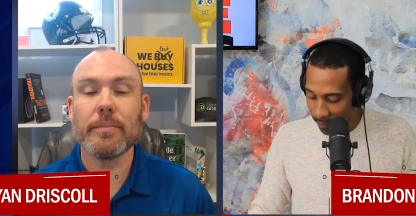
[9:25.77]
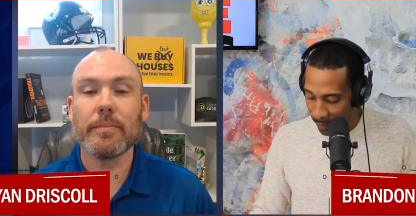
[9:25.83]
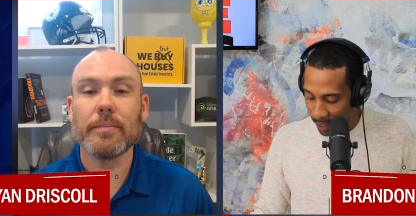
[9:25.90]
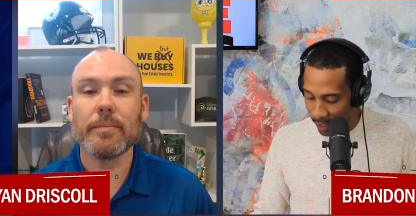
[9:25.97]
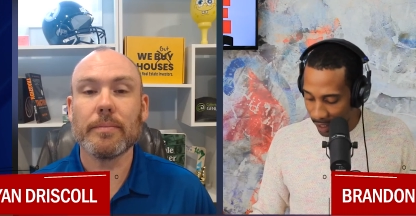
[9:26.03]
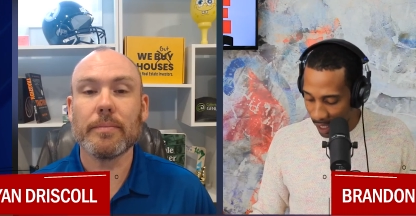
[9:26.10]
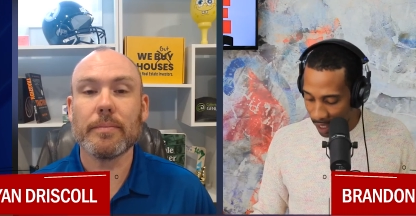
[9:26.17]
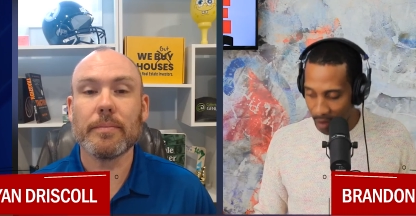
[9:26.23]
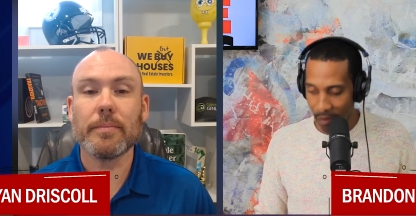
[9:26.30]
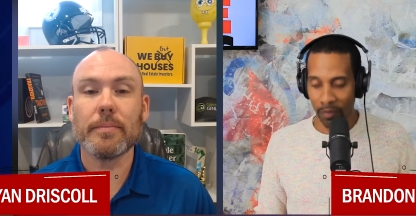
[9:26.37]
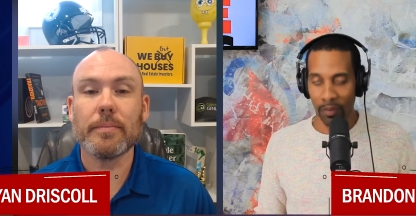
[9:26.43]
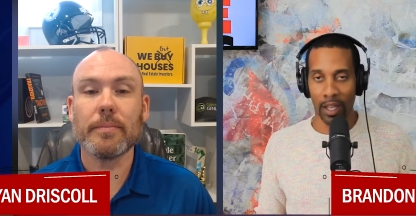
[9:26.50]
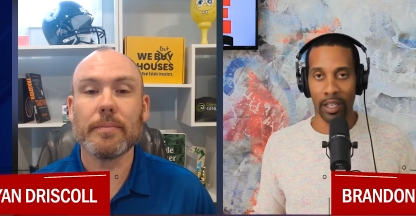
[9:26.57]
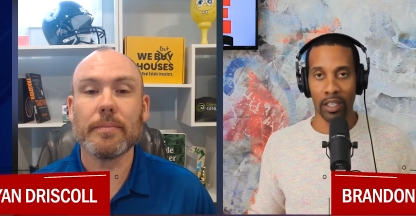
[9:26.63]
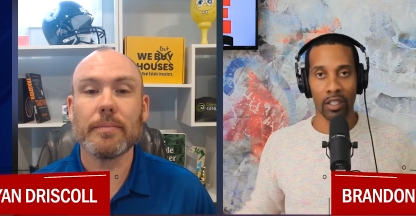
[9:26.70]
Speaker 1: been kind of
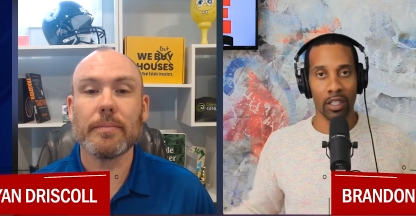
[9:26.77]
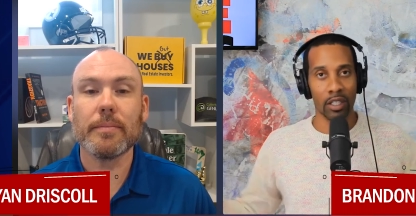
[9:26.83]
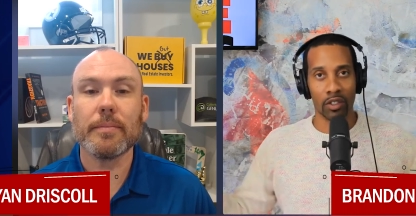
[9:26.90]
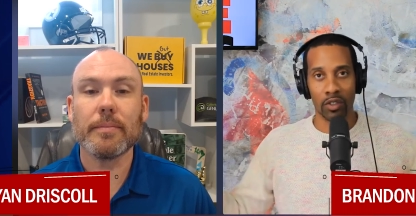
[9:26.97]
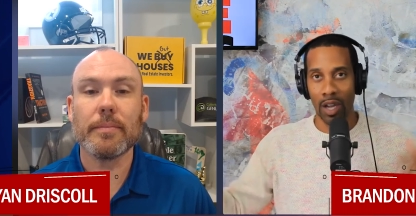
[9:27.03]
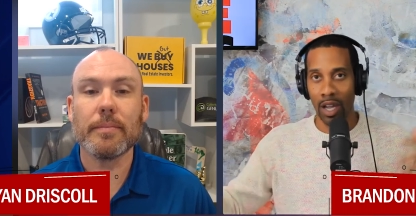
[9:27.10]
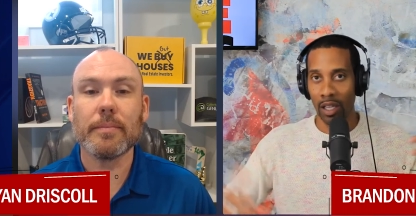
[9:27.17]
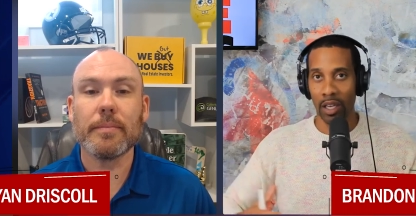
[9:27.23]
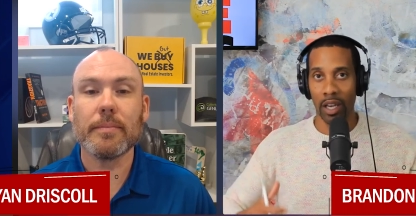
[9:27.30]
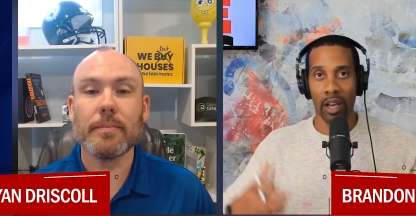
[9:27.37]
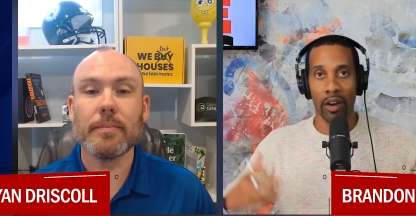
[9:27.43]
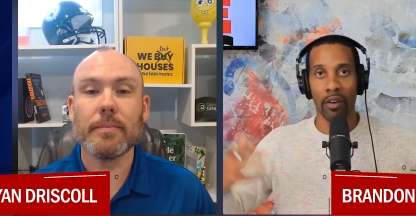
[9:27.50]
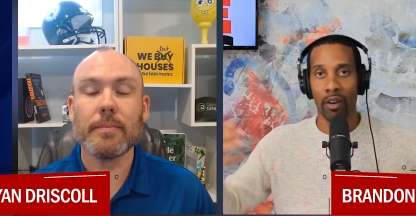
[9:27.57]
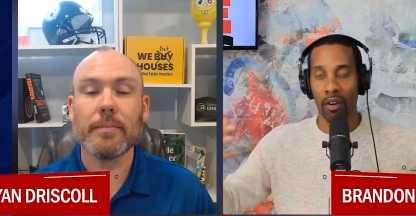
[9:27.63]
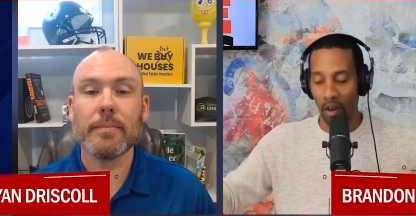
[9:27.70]
like a trial and
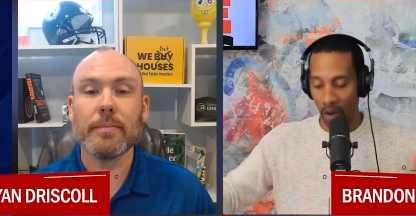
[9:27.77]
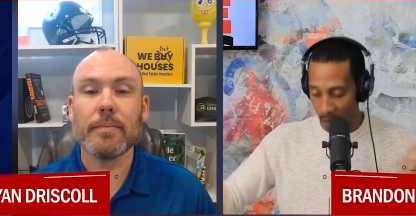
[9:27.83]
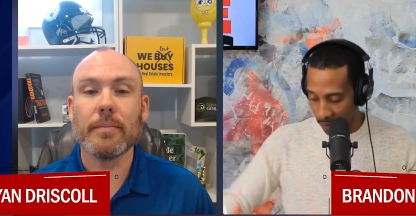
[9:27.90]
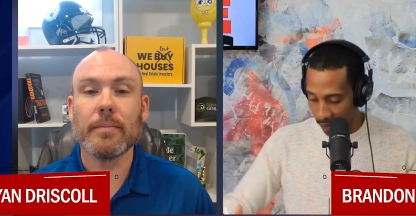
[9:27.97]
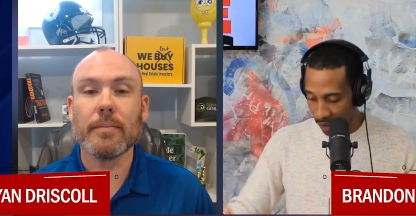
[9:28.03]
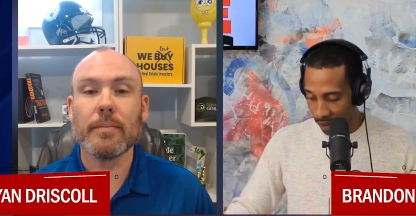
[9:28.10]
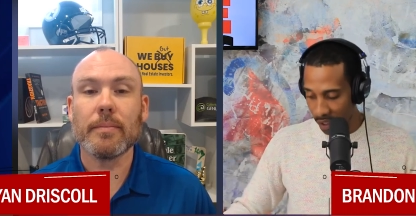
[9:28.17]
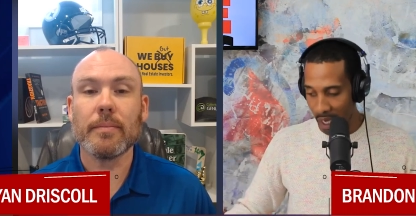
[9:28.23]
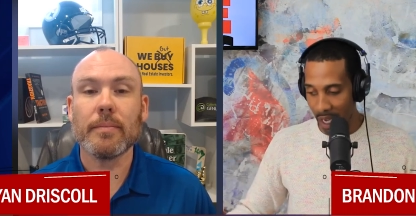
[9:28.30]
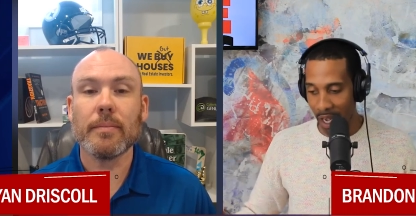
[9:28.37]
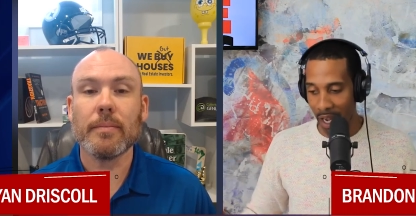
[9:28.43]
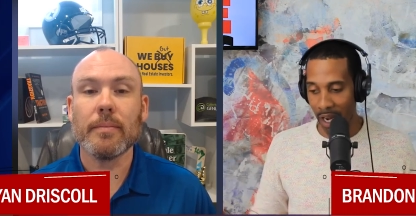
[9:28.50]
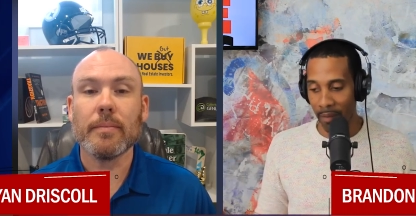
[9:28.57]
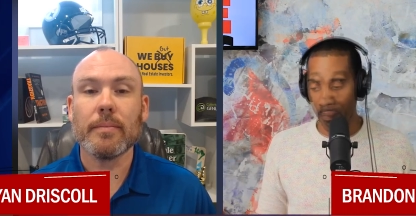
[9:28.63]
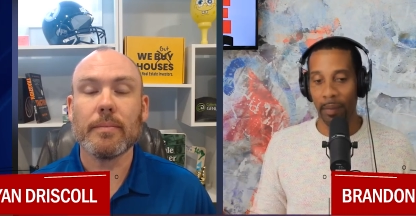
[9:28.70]
error over the
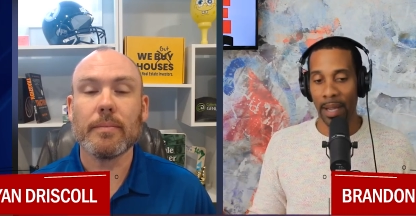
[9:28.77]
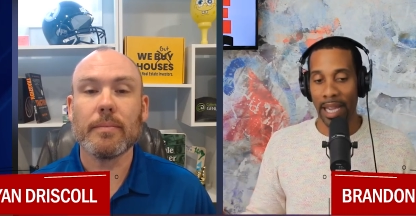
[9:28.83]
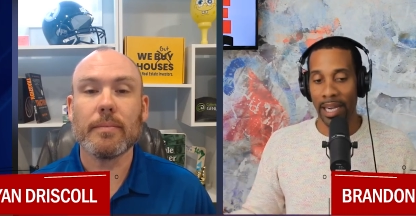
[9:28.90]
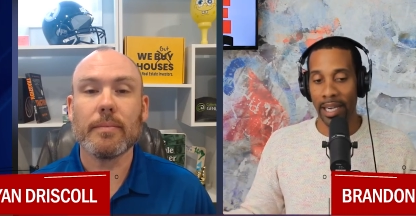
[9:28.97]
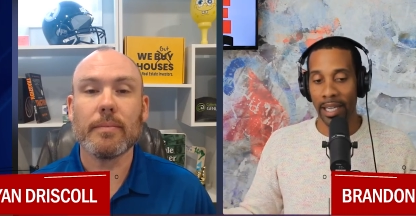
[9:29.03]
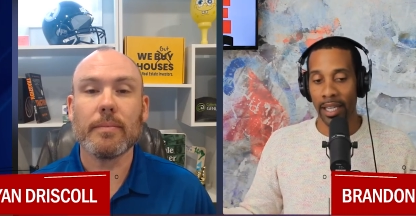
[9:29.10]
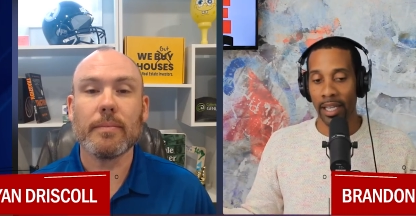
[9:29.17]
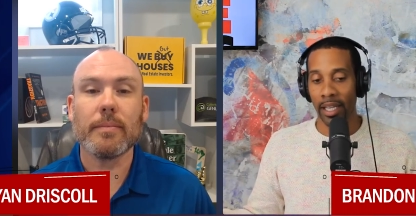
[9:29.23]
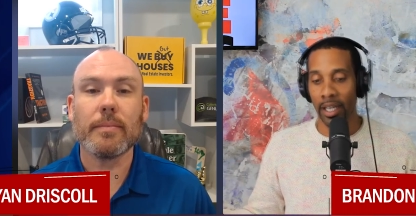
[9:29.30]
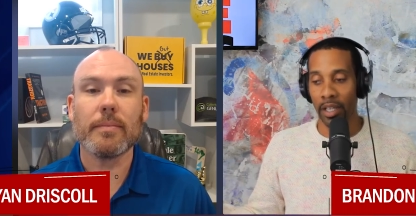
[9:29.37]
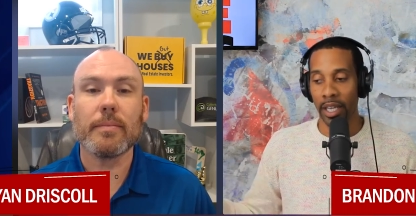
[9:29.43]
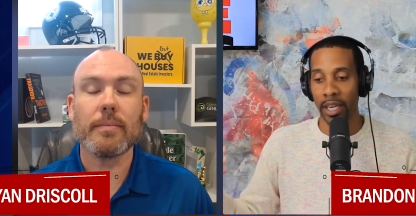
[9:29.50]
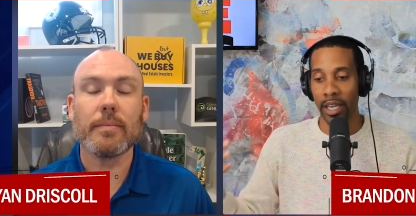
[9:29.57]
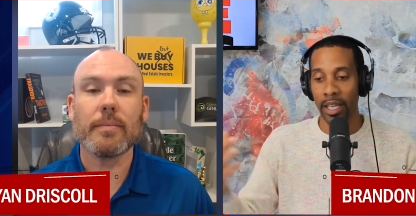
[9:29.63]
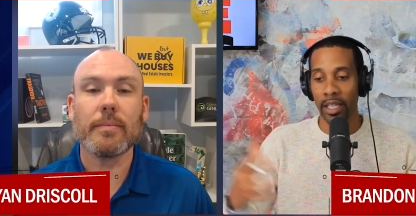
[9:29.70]
time. And
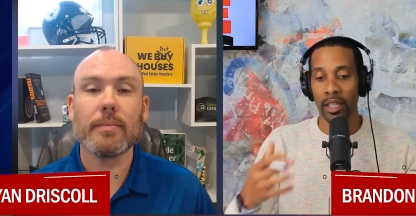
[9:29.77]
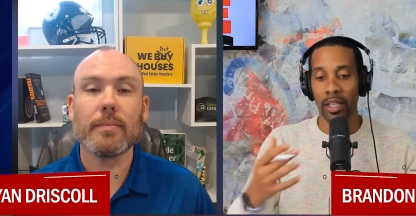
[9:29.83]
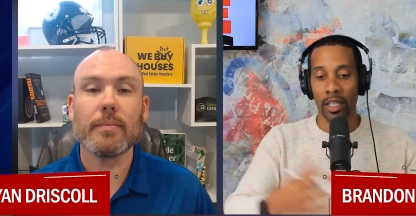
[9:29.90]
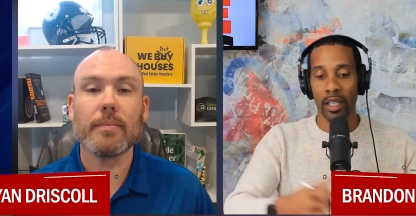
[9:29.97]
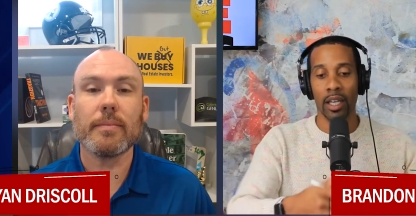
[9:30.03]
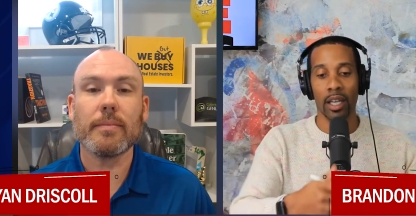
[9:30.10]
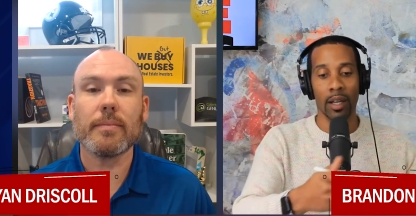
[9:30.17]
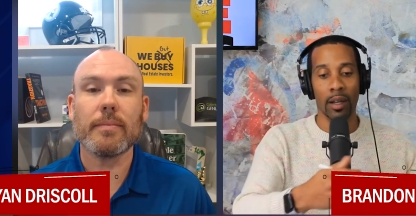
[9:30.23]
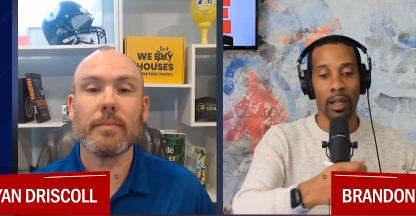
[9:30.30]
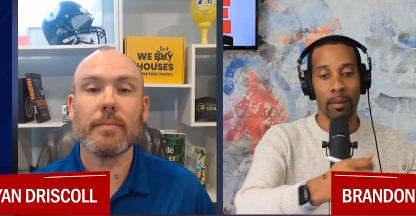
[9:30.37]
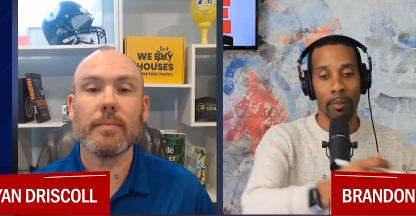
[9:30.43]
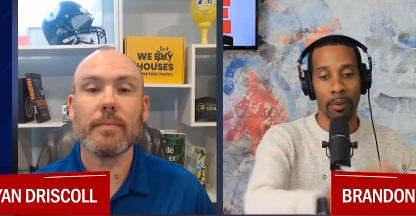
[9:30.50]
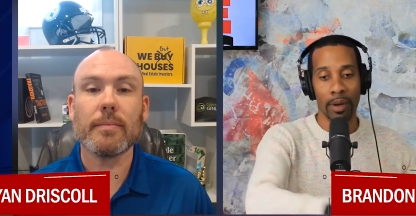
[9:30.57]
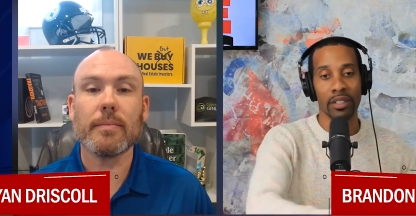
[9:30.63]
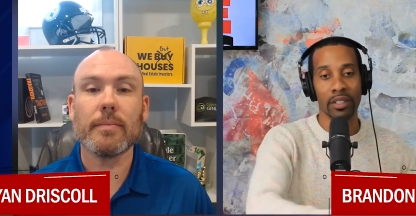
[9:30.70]
getting the
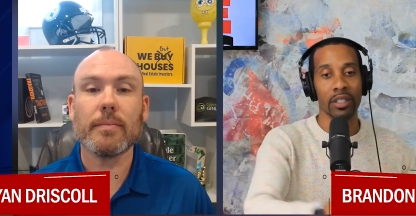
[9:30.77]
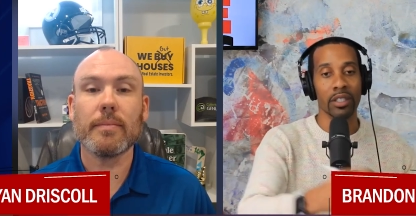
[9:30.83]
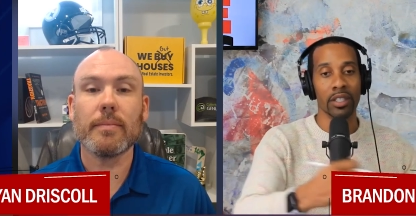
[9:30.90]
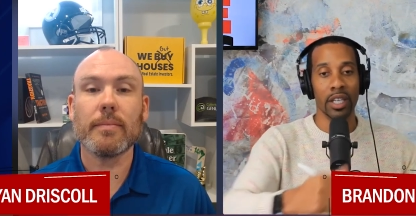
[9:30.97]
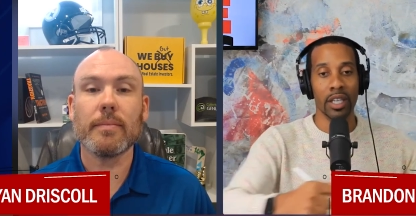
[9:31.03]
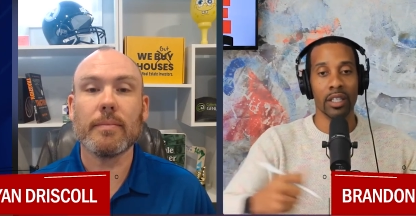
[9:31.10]
impressions, getting